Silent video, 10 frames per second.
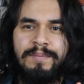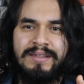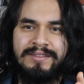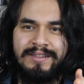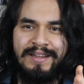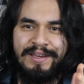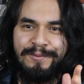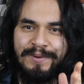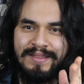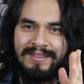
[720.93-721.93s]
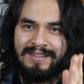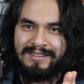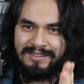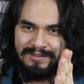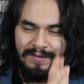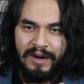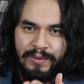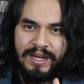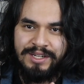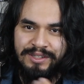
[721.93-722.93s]
basically with these
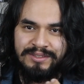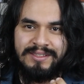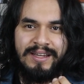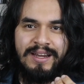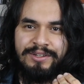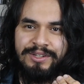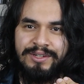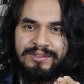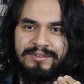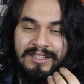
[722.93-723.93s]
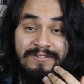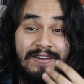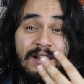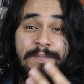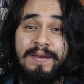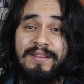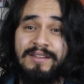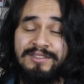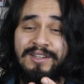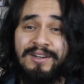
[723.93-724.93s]
variations, they are just developing the
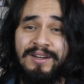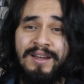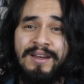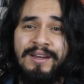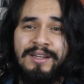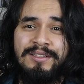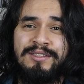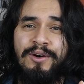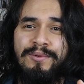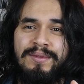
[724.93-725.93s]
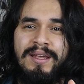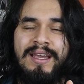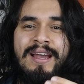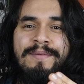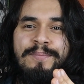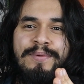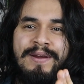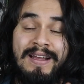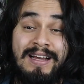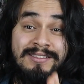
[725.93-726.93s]
song. So they can
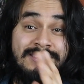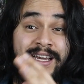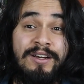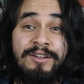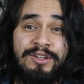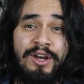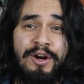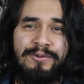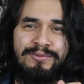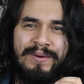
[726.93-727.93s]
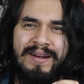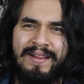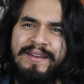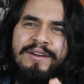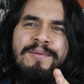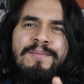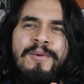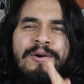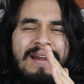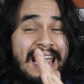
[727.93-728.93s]
bring a second chorus with a little
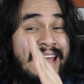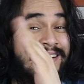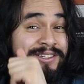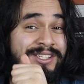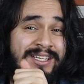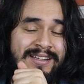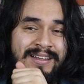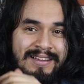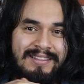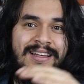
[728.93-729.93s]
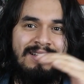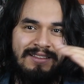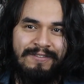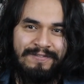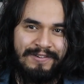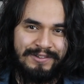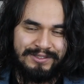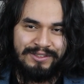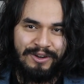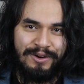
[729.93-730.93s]
more energy than the
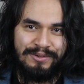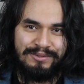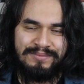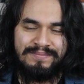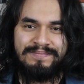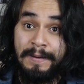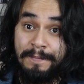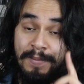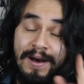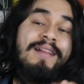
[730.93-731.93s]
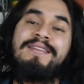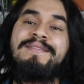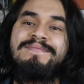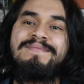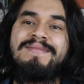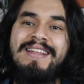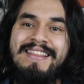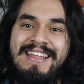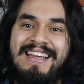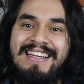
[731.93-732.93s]
first chorus. But the
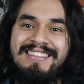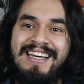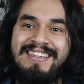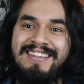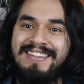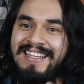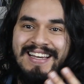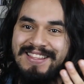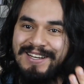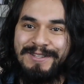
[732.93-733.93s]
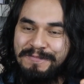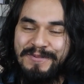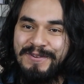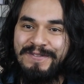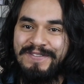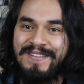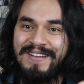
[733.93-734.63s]
thing is that they don't move